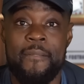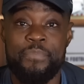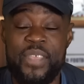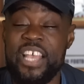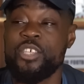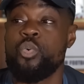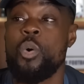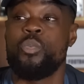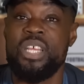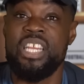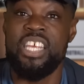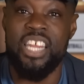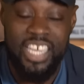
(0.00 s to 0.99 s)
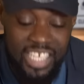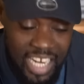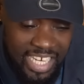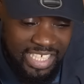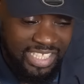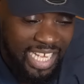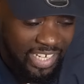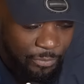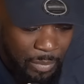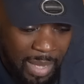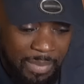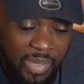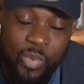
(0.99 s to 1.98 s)
That's what we need. I can understand if
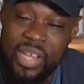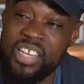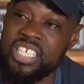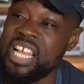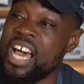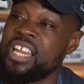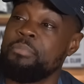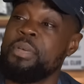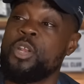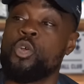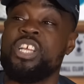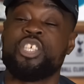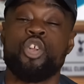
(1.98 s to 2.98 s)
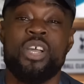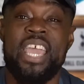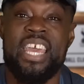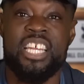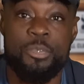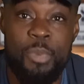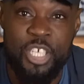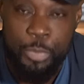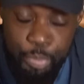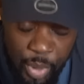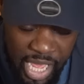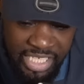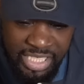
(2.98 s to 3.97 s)
maybe when he's down the middle, he's not getting as much
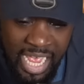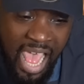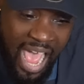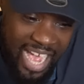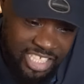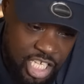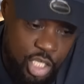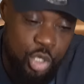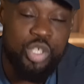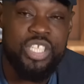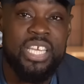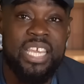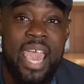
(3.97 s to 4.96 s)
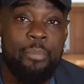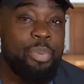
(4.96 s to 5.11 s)
space as he used to get.